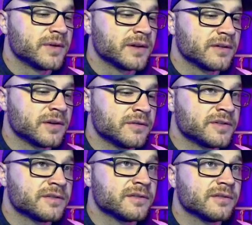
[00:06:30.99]
But
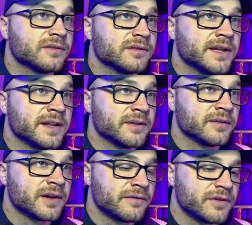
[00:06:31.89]
Clovis is getting a
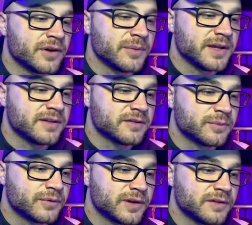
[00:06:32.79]
lot of volume again this
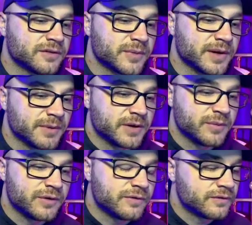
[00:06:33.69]
morning, so it might make a
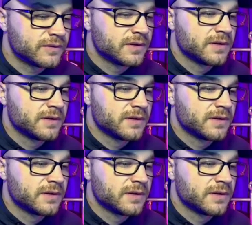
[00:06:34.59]
move